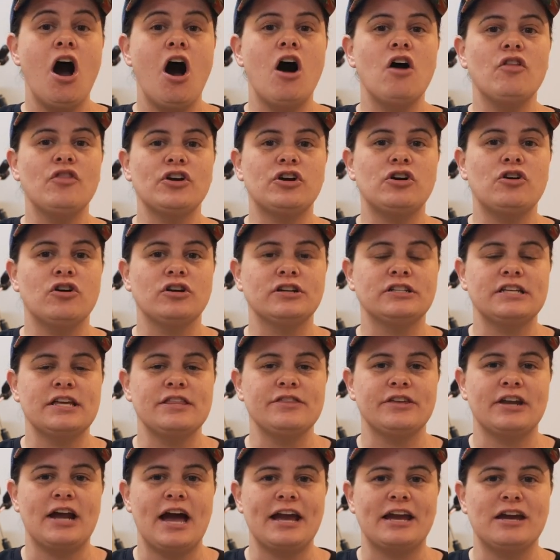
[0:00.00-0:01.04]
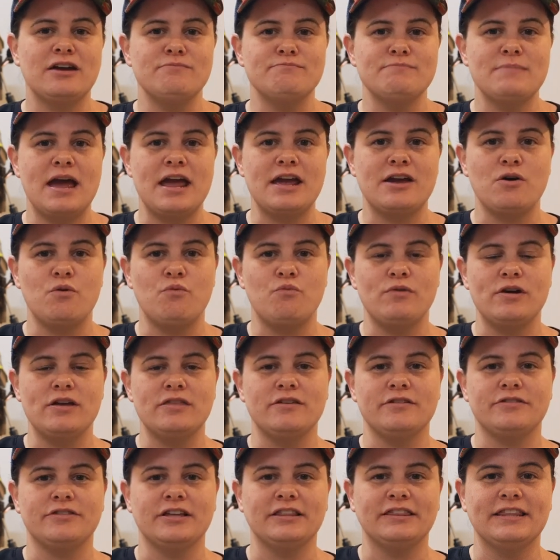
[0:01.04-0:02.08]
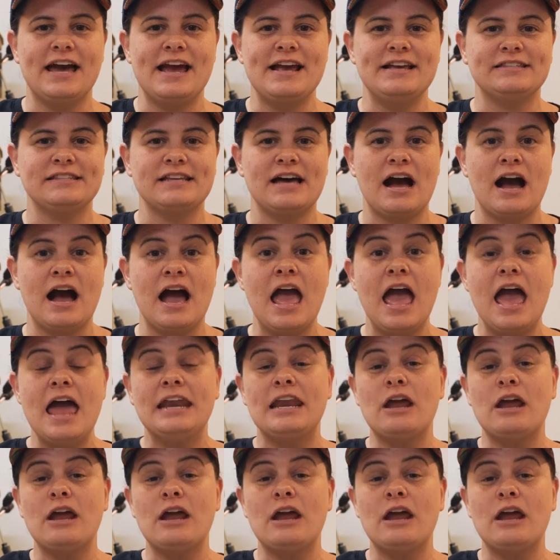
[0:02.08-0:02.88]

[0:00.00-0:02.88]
on the content that I can make with the laser.